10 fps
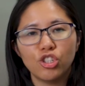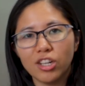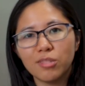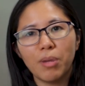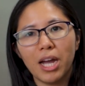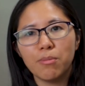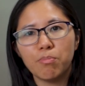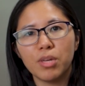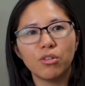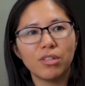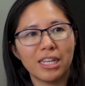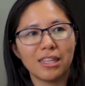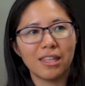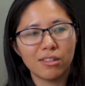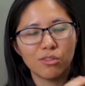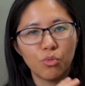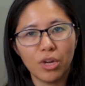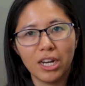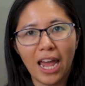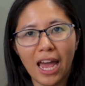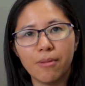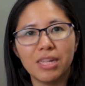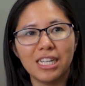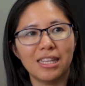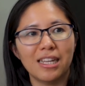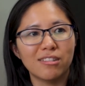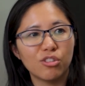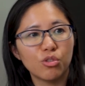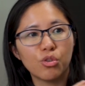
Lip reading: just by building this one habit, and that is to